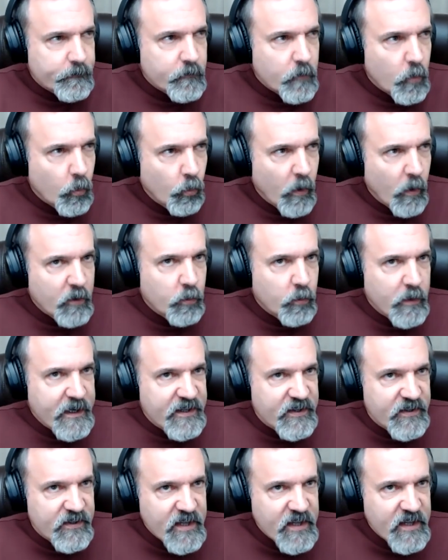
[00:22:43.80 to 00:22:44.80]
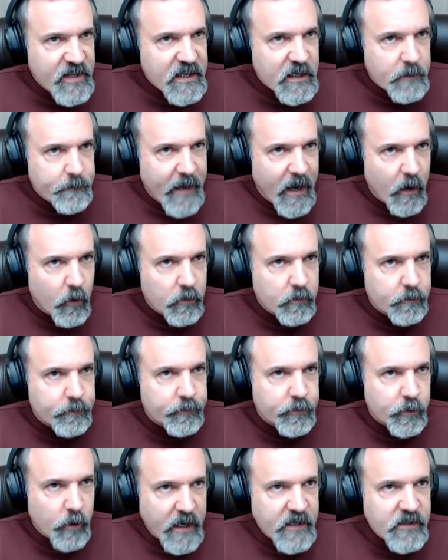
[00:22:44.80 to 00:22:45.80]
when we think about
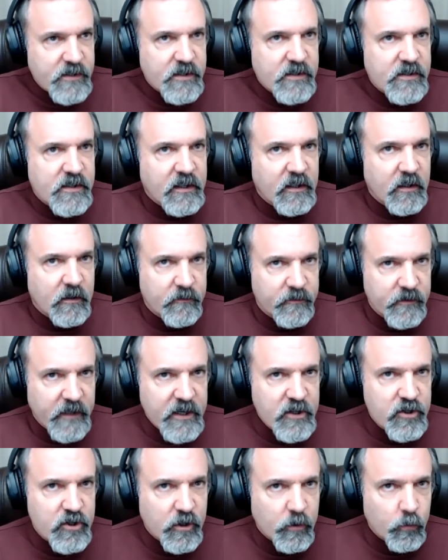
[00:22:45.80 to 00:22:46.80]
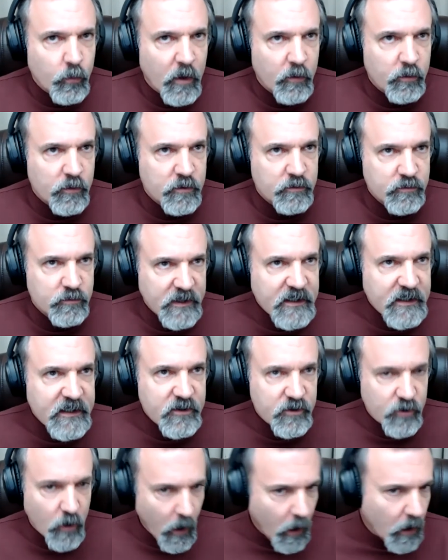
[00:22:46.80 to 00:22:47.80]
prices and inflation, what we're really
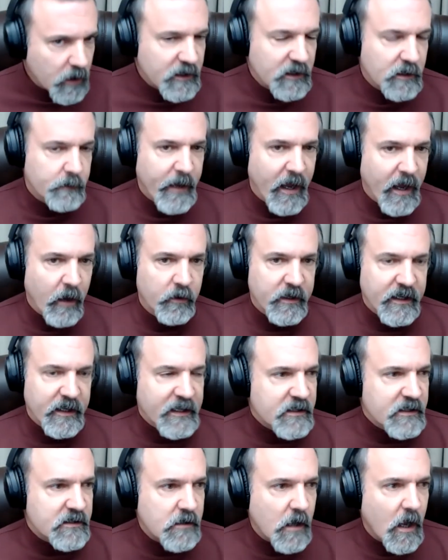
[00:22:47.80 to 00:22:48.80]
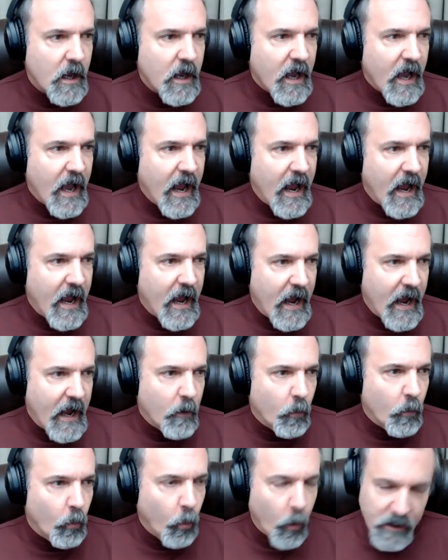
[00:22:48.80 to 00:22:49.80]
talking about is
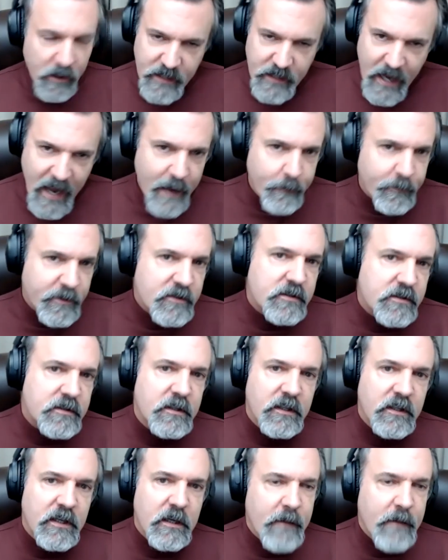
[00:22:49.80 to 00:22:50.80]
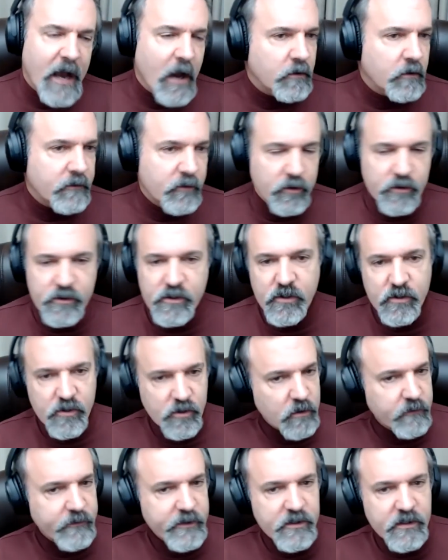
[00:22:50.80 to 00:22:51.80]
what happens to the amount of goods and
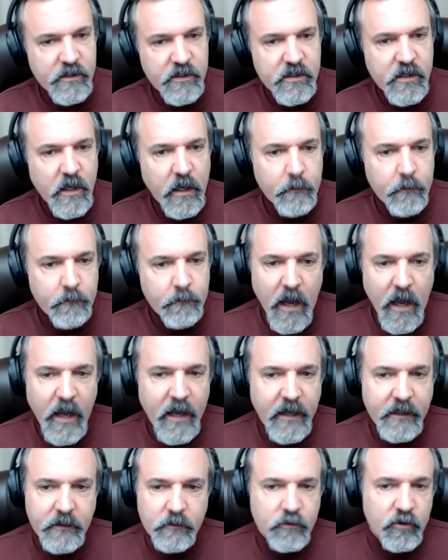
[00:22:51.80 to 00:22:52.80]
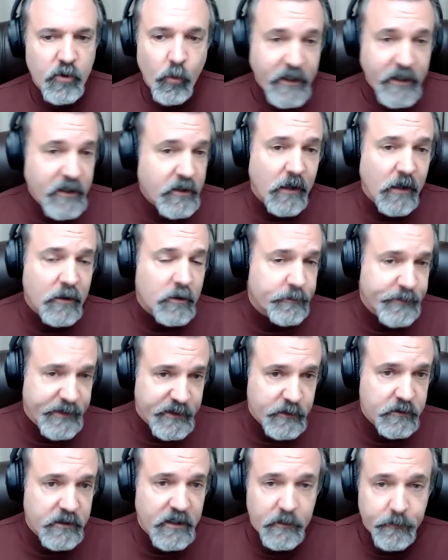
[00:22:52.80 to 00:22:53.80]
services my $20
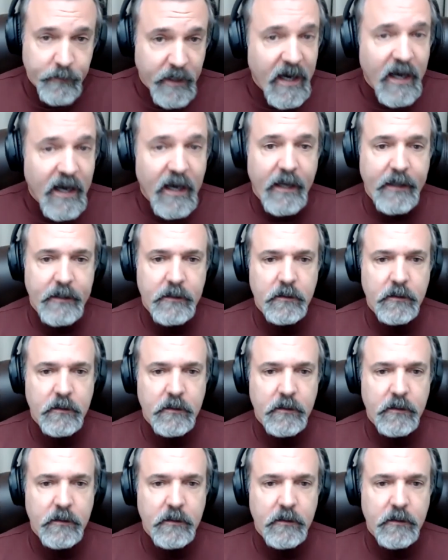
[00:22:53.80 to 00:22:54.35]
bill can buy.